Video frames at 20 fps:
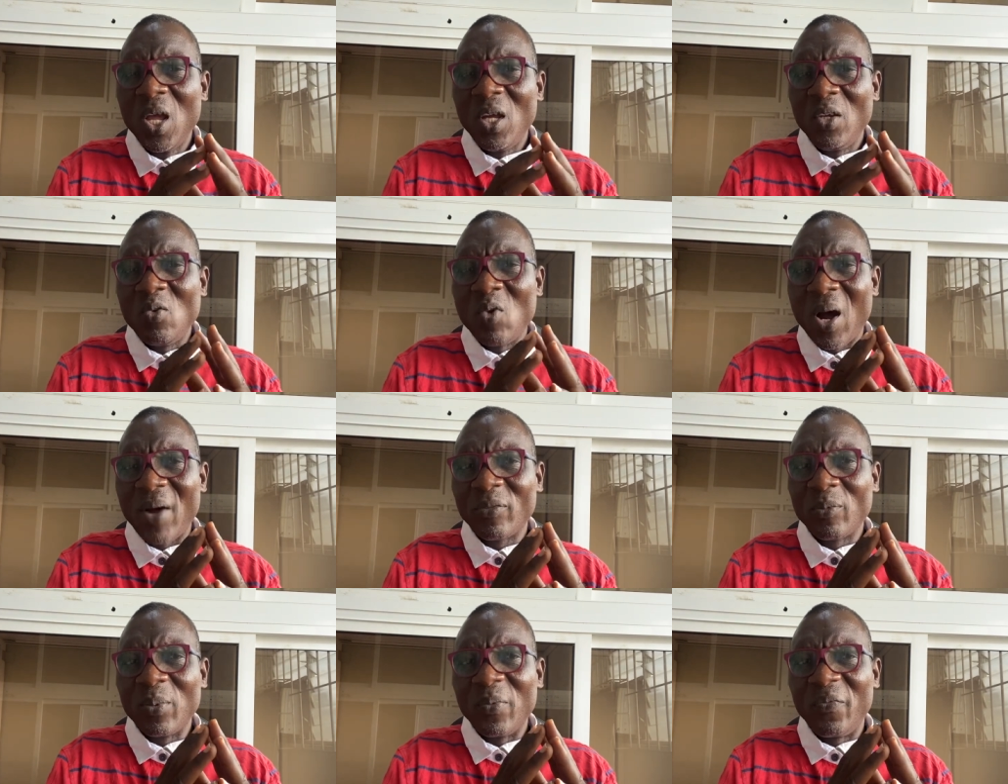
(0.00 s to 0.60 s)
you
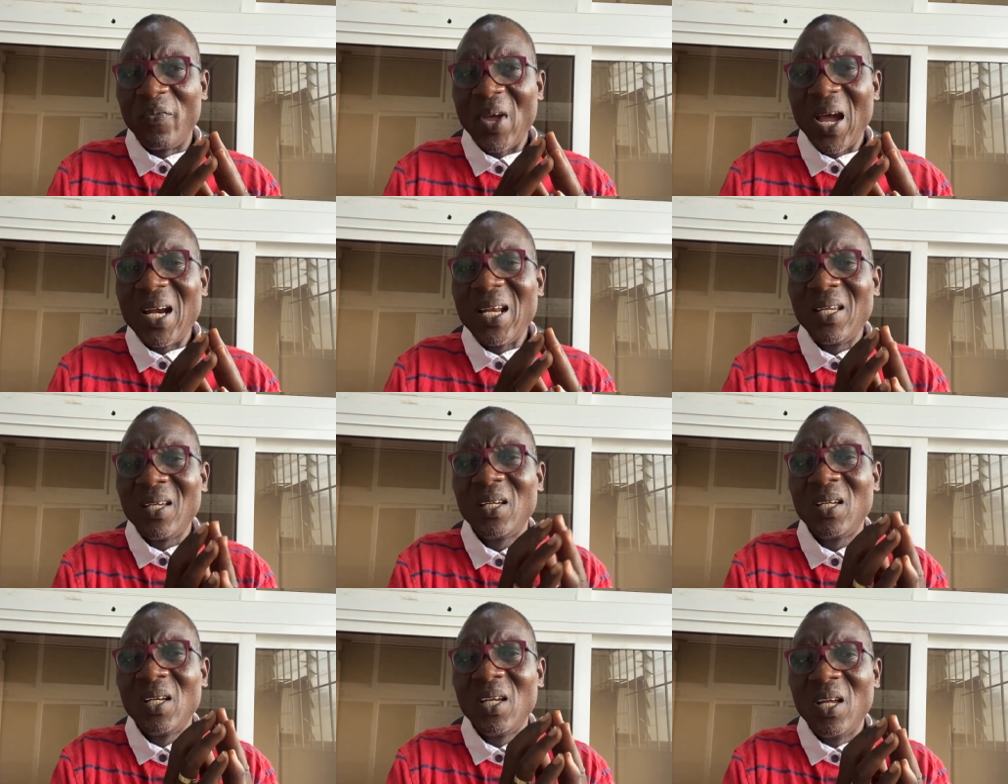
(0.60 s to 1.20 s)
have to be
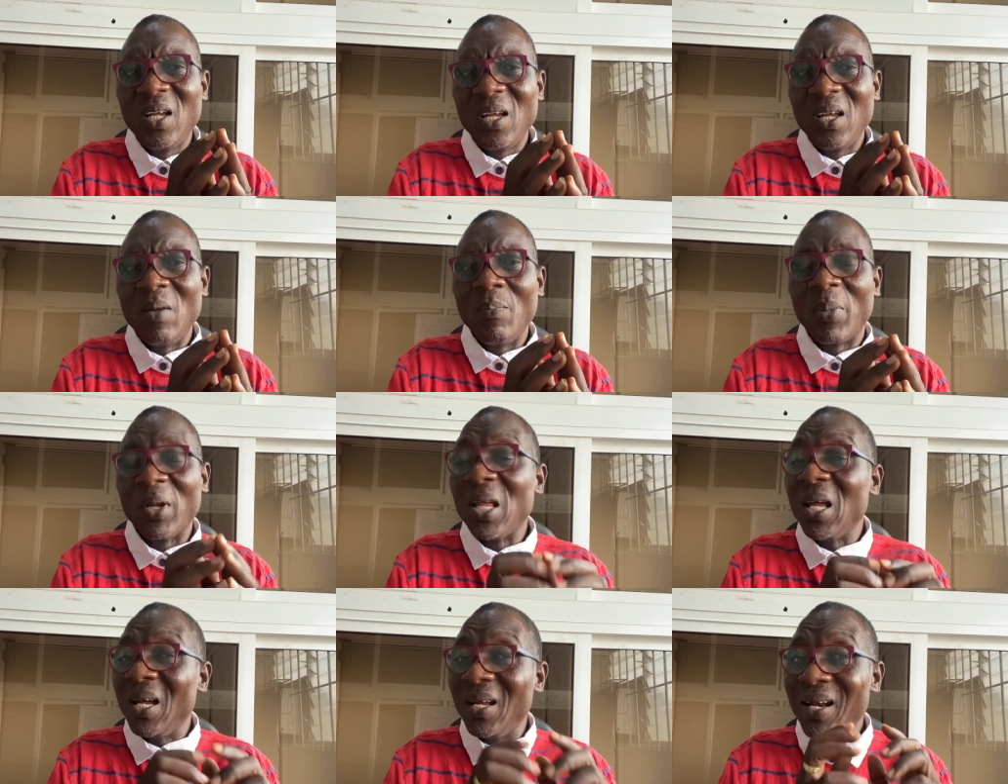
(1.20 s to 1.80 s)
very
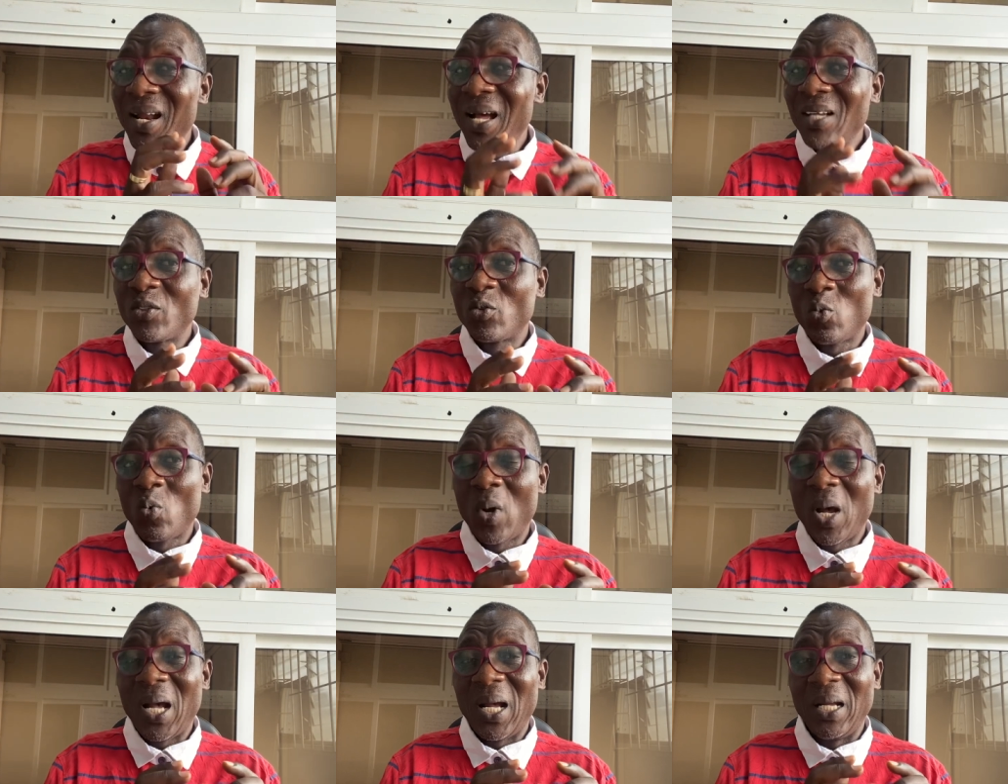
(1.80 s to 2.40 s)
important. That's
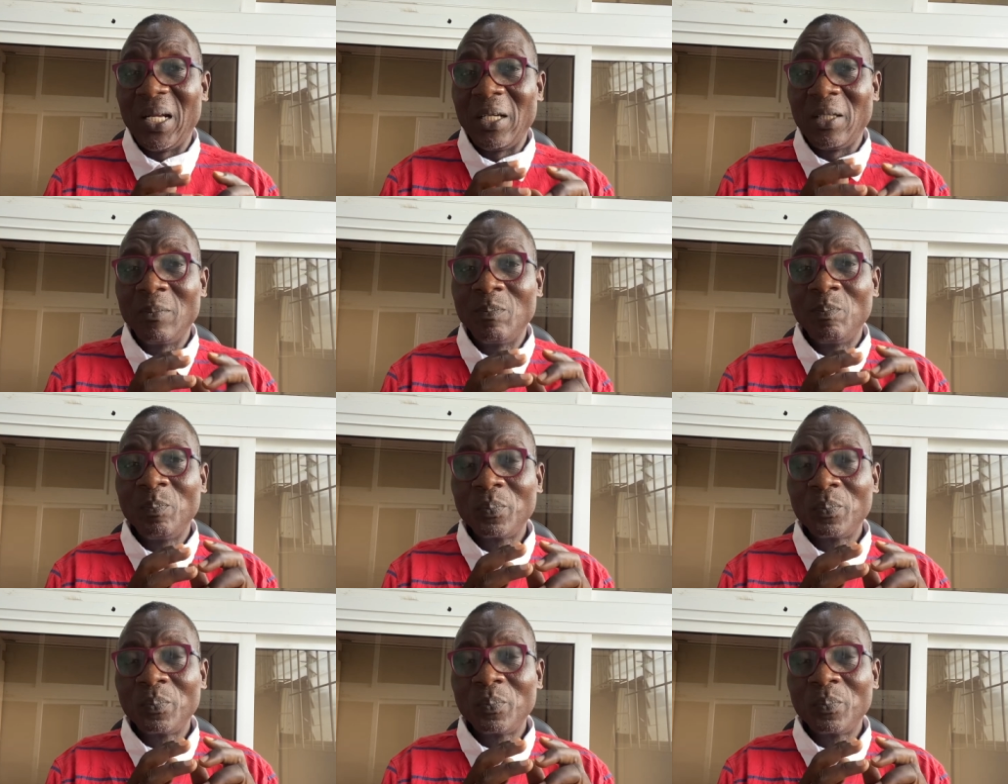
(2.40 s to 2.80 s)
why